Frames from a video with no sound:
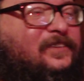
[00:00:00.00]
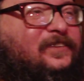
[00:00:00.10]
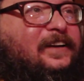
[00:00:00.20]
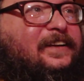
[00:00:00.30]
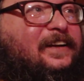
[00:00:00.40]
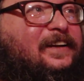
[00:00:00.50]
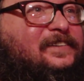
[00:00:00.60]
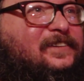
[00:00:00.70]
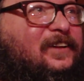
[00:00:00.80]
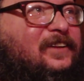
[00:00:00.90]
Any console
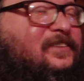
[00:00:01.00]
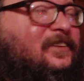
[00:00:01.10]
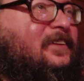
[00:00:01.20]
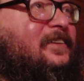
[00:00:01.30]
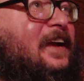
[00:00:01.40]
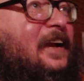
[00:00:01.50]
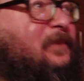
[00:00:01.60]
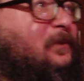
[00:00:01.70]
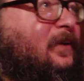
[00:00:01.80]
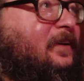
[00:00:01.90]
also? There's got to be one.